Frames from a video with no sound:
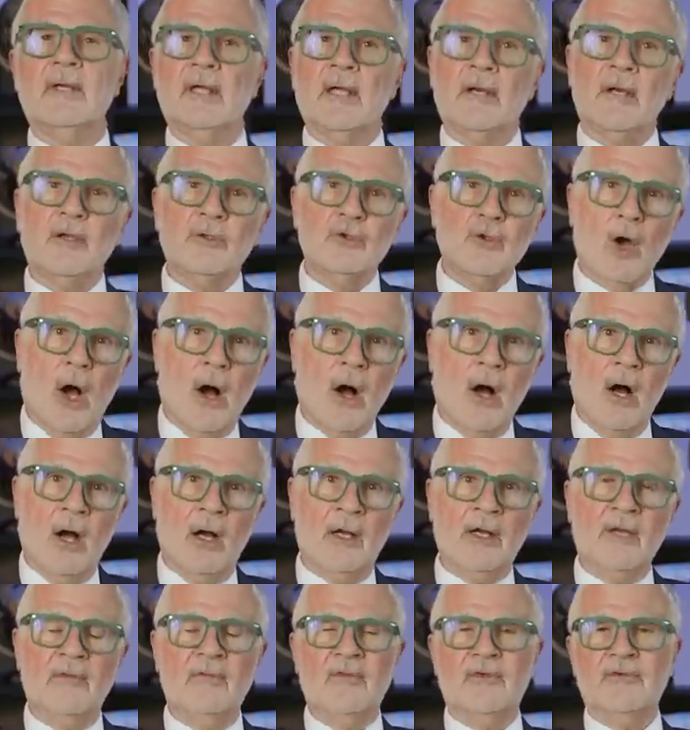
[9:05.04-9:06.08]
get a
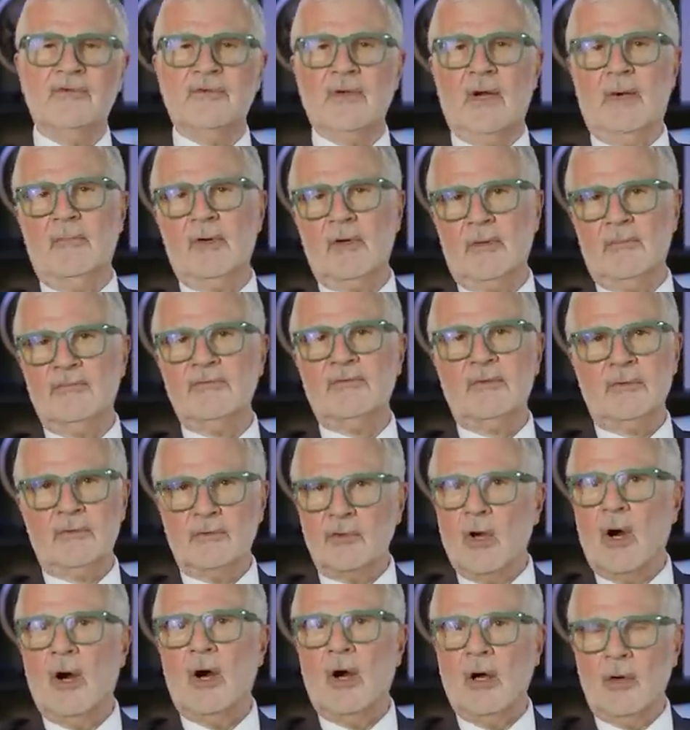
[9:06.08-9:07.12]
dog in the suburbs. The
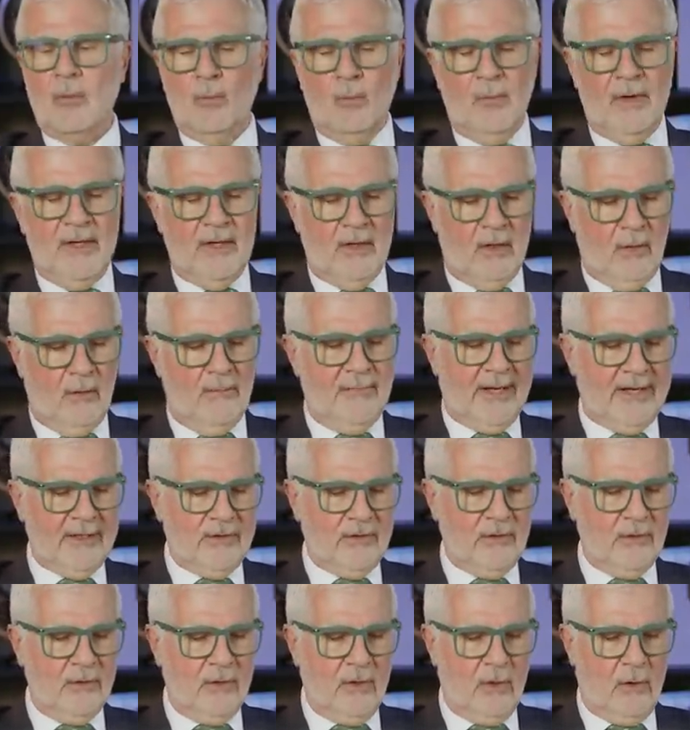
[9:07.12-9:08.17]
dog will
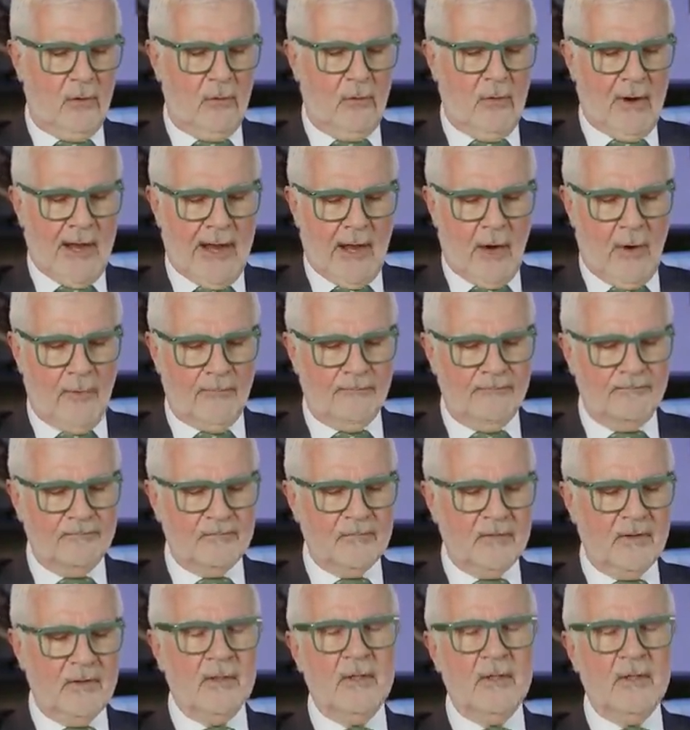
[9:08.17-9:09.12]
make you go out.